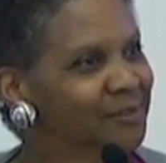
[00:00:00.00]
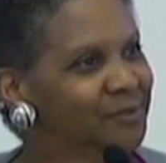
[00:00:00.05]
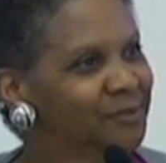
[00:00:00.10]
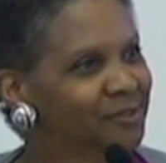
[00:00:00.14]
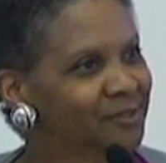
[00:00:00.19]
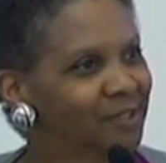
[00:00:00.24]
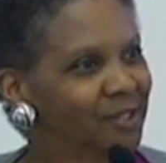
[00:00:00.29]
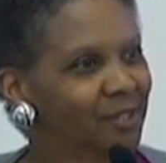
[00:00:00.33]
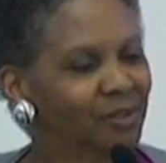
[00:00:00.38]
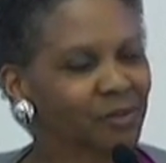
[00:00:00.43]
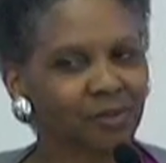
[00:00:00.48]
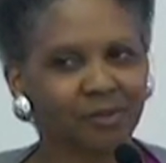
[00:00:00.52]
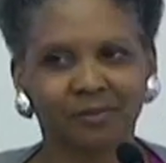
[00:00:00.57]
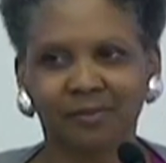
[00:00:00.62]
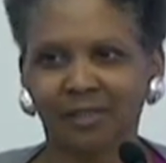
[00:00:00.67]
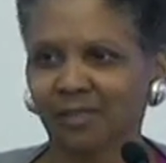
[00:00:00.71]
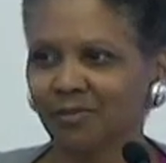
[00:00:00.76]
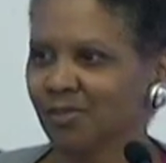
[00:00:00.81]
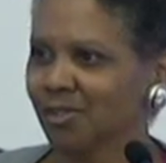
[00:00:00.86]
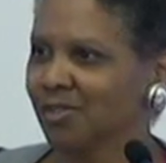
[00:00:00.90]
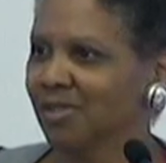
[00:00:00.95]

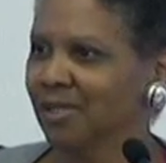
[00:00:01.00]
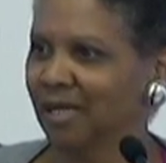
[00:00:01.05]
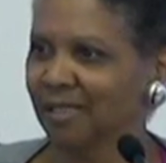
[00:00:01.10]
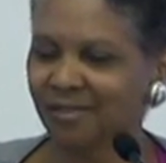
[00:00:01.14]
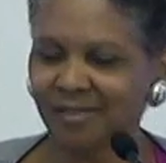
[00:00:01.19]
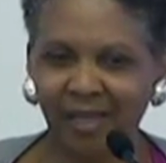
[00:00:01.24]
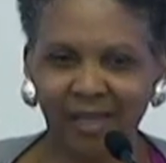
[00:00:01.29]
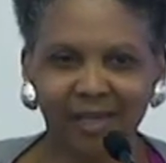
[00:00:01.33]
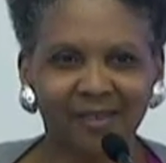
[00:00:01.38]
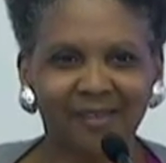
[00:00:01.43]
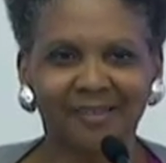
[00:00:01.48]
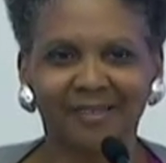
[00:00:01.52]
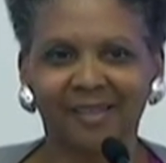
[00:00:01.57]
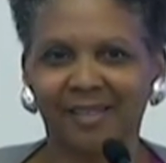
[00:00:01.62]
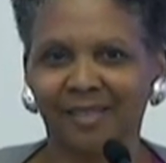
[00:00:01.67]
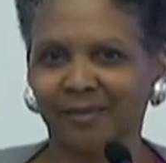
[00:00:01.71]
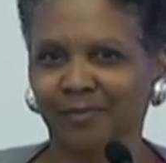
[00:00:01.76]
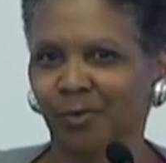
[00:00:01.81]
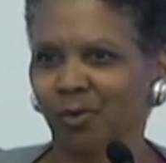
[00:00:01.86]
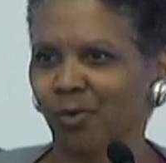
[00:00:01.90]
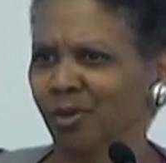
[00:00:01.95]
And just not taking it
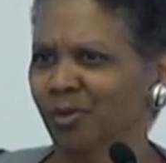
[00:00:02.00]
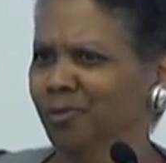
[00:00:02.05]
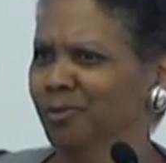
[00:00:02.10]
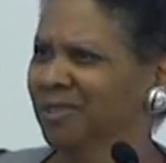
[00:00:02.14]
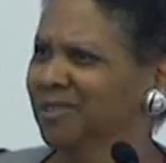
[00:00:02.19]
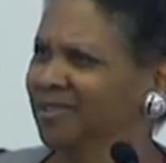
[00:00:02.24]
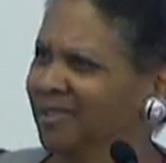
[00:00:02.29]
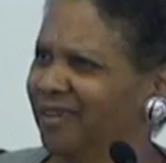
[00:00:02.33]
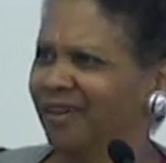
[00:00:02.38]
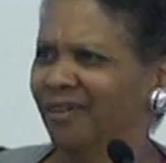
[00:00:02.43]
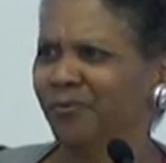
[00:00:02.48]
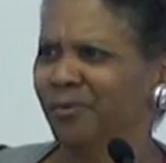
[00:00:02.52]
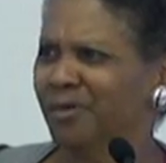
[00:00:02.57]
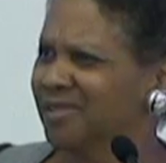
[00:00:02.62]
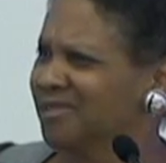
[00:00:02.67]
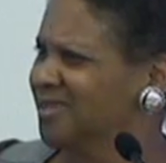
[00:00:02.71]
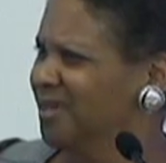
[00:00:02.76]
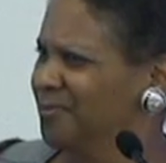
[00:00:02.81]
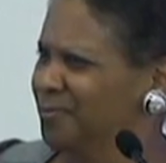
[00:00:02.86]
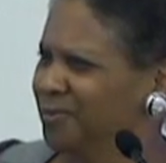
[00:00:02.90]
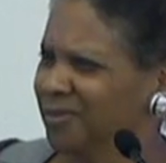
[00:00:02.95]
anymore. And
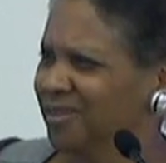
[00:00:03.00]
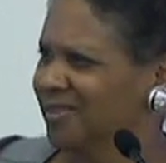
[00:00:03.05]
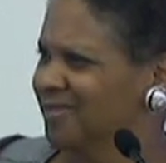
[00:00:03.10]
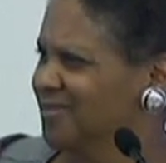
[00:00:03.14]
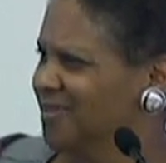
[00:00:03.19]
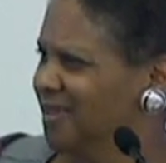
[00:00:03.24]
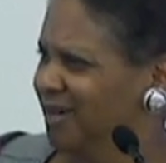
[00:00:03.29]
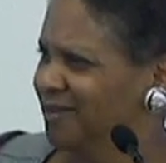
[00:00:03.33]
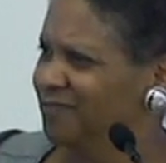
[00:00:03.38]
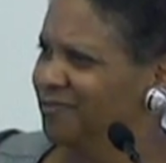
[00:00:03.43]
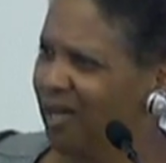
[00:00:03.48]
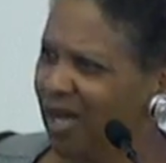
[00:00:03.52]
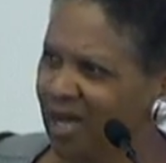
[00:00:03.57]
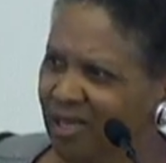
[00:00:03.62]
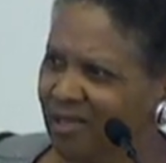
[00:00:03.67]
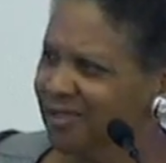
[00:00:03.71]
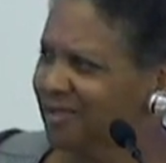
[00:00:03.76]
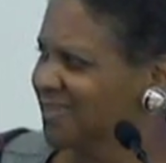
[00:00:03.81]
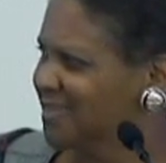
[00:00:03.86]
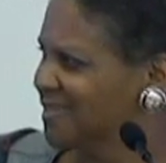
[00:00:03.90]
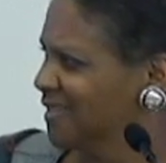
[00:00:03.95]
what's up with this
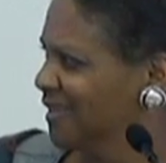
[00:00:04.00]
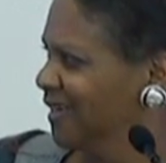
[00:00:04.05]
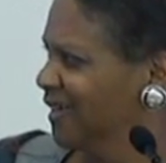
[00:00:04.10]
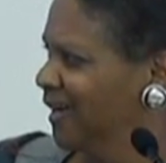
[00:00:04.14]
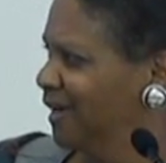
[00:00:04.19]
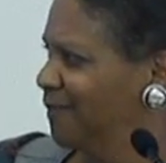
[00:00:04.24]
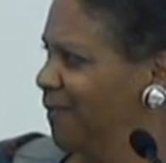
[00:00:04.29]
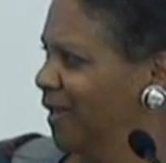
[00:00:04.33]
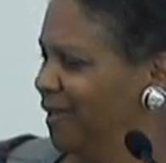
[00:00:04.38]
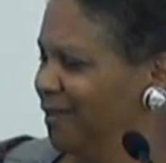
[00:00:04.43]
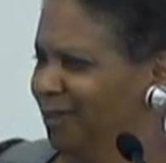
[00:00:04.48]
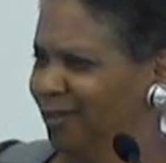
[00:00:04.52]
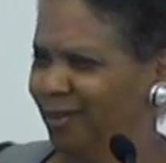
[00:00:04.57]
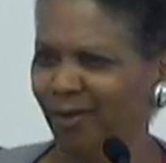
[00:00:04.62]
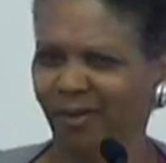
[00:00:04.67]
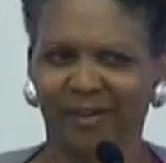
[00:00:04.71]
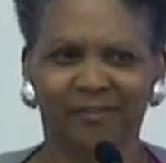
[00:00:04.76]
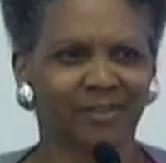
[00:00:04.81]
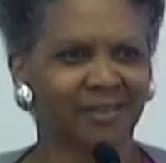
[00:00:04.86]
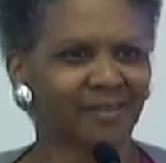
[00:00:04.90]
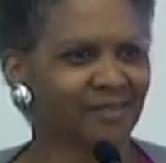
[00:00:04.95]
nonviolence thing? And,
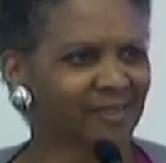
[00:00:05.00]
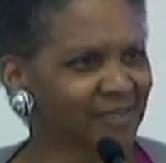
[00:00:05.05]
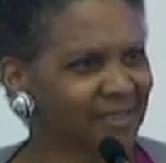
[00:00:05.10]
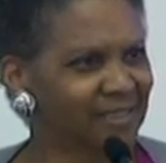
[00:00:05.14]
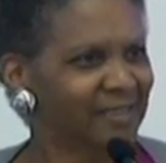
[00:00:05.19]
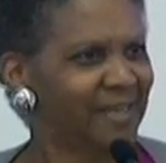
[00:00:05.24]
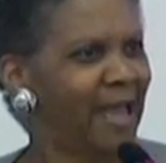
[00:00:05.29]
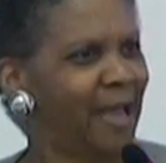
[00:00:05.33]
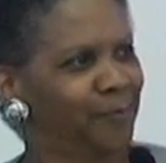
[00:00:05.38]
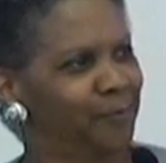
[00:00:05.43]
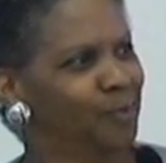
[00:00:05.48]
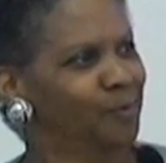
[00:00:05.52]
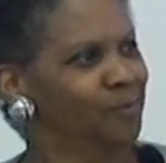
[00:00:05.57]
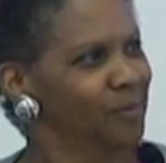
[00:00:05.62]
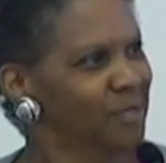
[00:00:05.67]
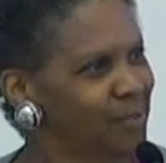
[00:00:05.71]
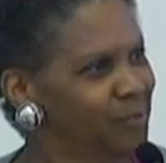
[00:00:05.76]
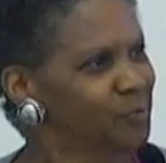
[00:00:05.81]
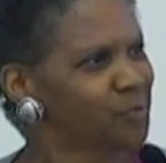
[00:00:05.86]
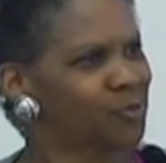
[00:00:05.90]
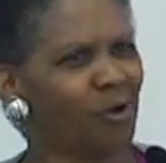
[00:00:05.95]
everything that happened to
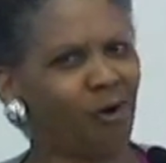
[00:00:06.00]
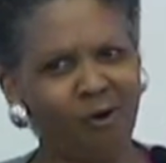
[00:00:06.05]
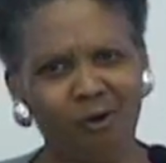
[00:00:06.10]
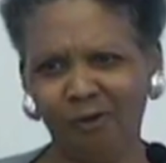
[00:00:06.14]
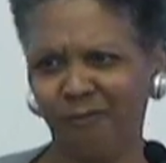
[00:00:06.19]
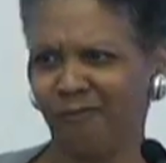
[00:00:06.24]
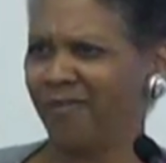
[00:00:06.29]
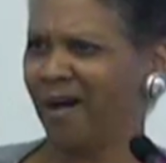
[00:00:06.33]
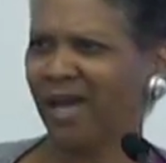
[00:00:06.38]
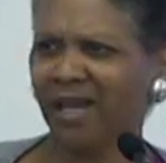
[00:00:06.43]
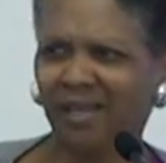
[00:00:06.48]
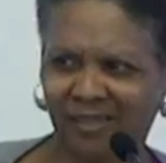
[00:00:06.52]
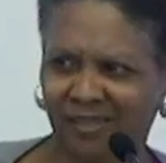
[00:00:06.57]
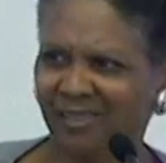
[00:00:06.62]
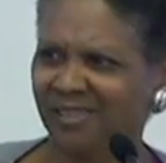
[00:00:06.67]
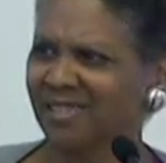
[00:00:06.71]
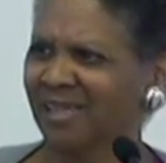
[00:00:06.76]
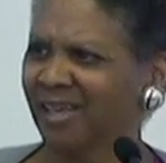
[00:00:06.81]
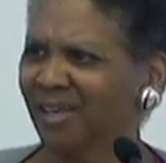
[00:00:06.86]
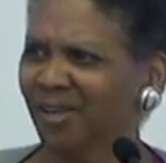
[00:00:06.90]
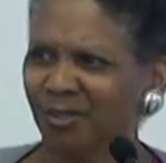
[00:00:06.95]
me was all
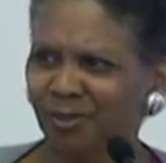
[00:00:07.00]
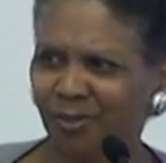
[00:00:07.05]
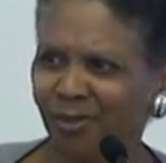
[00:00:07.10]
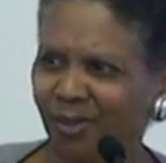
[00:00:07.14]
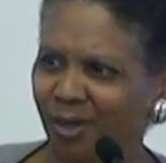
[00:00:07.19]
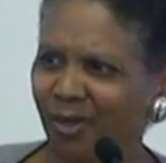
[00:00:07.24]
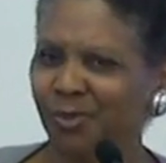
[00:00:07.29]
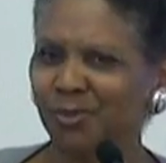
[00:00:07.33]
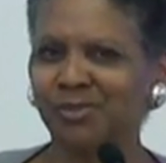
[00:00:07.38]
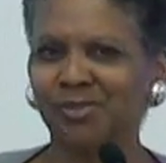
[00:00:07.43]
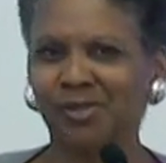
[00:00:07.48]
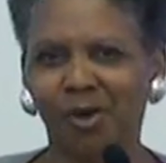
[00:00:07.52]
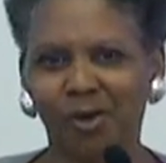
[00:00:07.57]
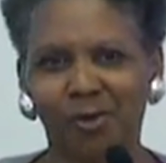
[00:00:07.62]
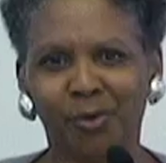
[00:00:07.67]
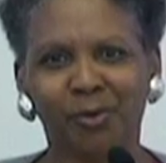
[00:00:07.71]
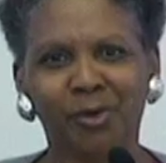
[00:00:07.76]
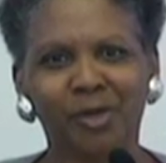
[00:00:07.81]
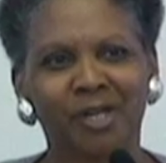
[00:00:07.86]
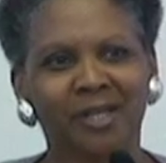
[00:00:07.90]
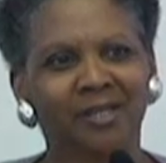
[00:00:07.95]
violent,
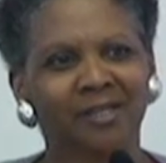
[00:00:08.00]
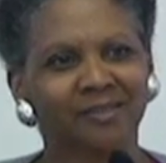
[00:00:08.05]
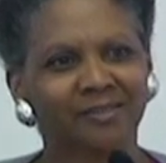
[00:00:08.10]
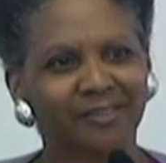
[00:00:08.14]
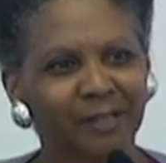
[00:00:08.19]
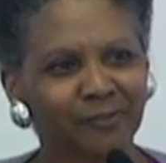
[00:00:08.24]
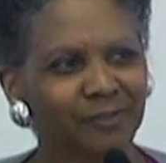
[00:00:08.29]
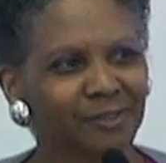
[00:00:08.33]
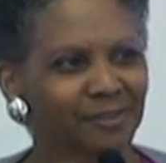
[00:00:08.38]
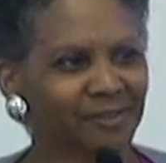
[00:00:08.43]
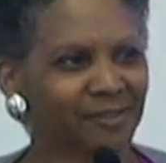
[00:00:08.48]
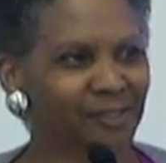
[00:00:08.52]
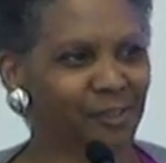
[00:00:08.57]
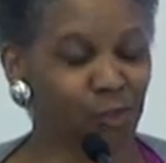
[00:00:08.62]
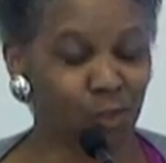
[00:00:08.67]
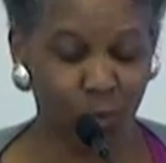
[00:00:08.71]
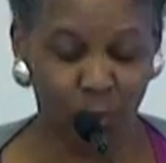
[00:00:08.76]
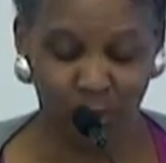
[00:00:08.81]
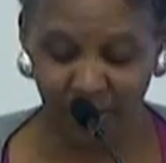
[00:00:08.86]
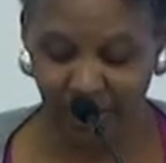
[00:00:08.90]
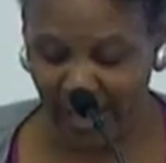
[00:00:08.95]
so definitely
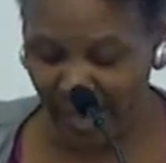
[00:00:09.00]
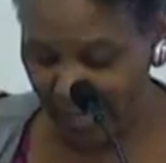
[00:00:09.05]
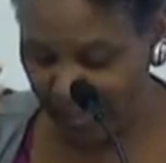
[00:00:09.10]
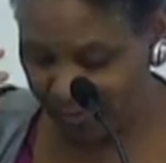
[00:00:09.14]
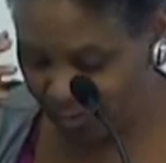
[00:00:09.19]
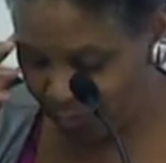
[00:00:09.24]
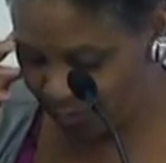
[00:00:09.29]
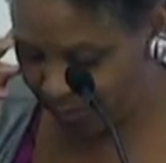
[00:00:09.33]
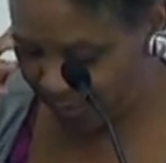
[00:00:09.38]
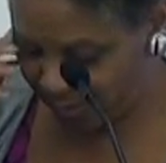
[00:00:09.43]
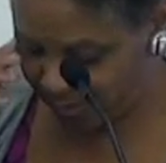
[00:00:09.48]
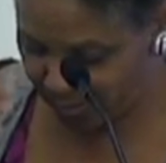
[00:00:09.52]
joined that until they